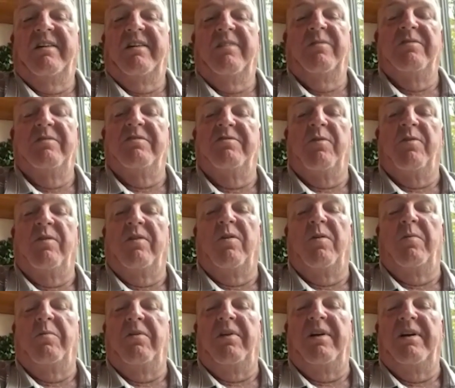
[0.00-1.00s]
It was a four
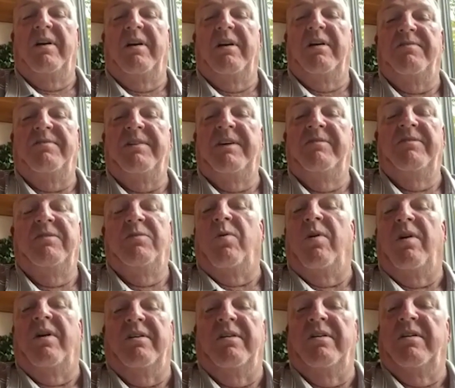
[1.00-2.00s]
hole playoff. Even
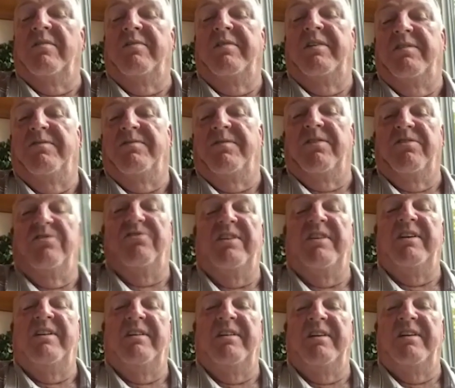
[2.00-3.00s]
walking over to the first
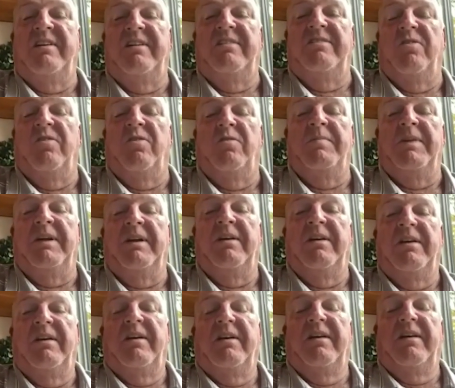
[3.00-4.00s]
tee, he told me,
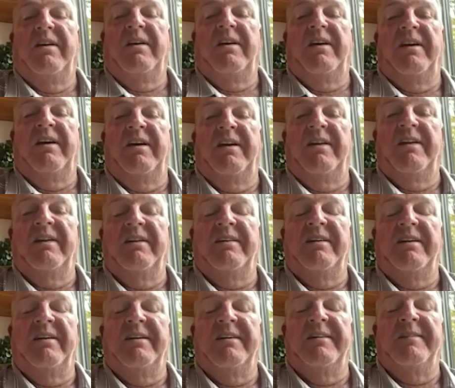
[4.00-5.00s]
and
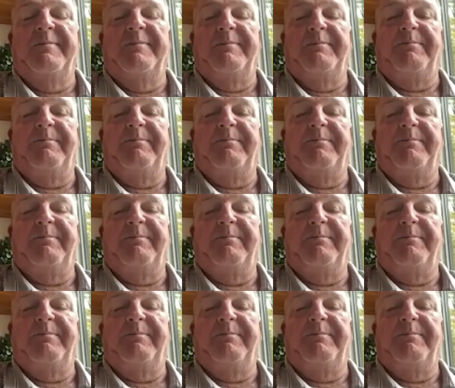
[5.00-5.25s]
uh,